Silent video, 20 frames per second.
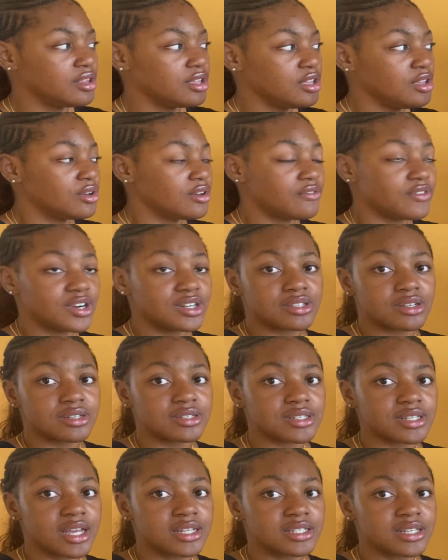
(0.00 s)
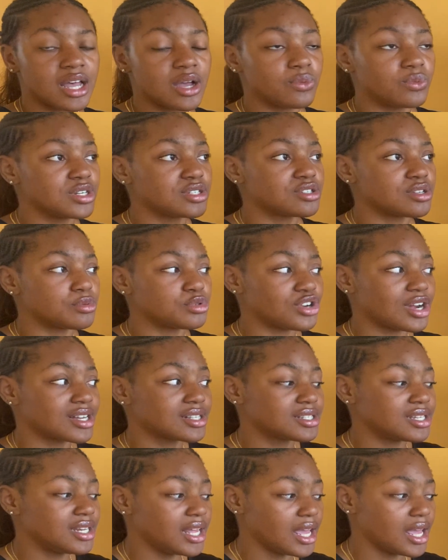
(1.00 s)
universal set and we're
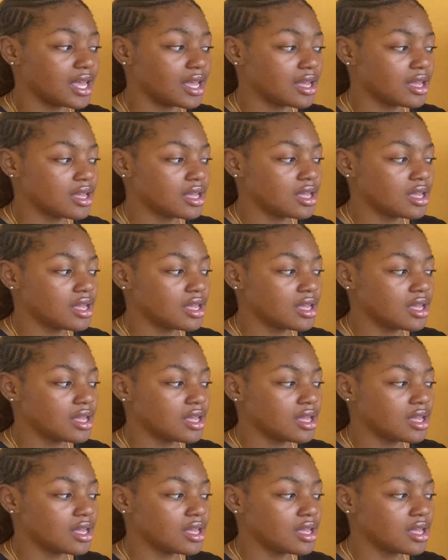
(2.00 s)
subtracting A.